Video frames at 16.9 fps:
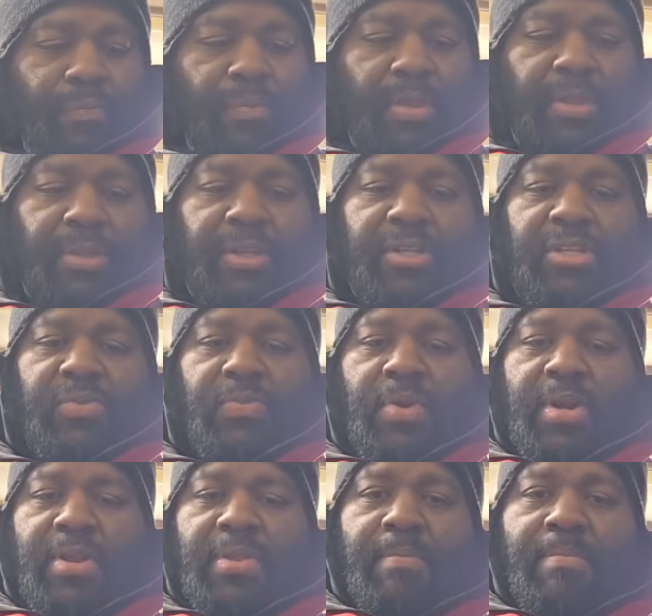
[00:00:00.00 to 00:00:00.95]
This is
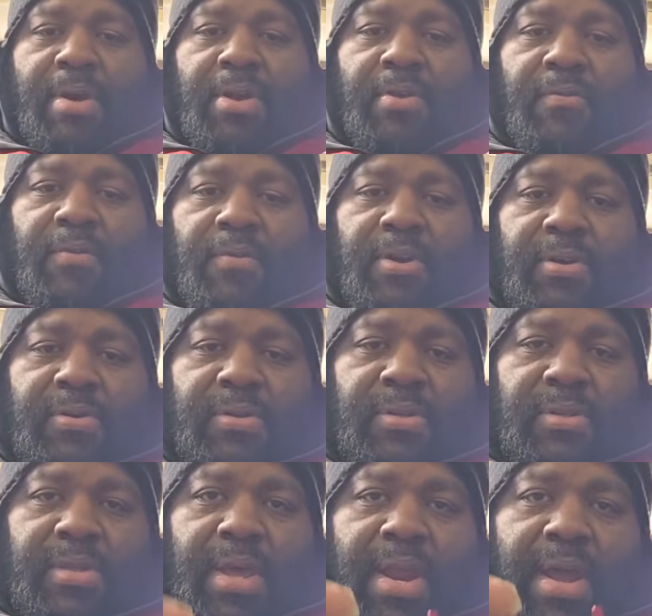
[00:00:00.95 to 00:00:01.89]
one of the better reels
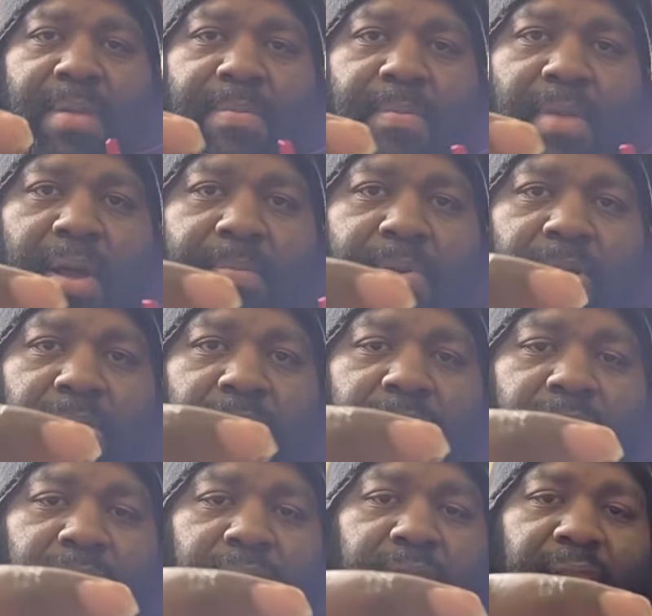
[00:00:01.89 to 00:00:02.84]
that I
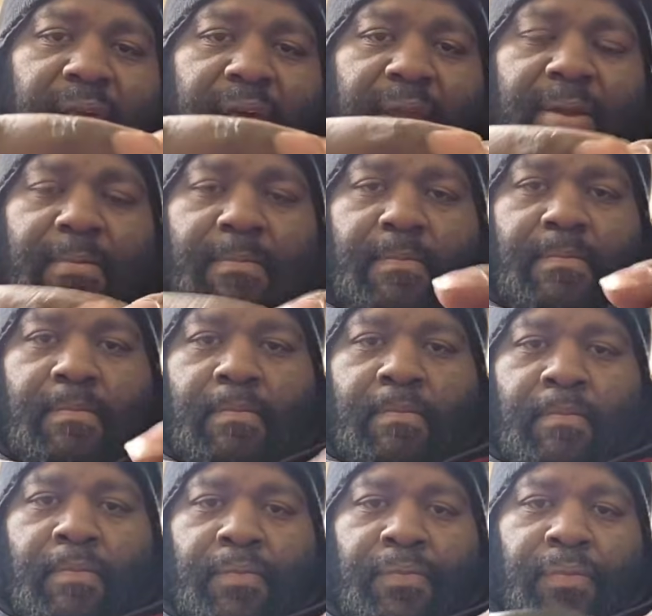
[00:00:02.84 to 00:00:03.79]
personally like.
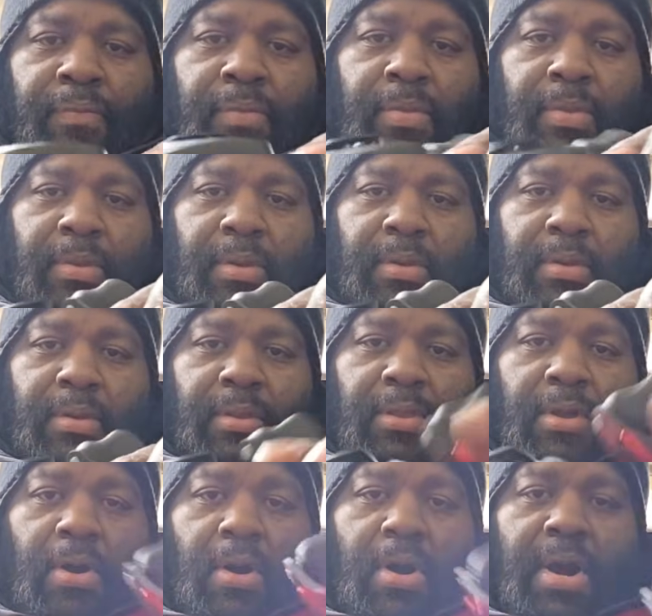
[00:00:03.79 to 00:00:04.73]

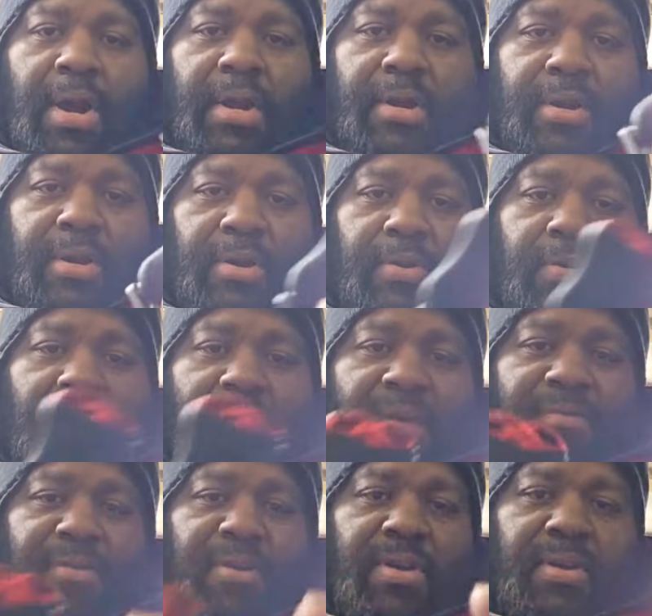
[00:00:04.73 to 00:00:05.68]
The Arc
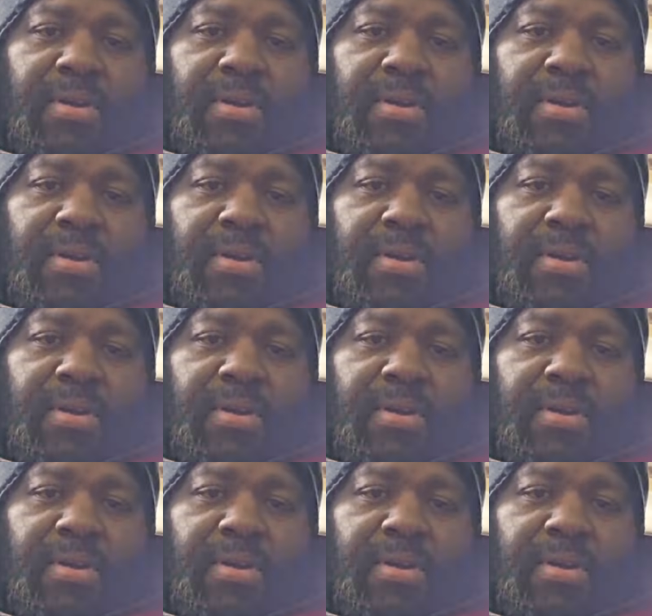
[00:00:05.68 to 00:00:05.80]
Gravity.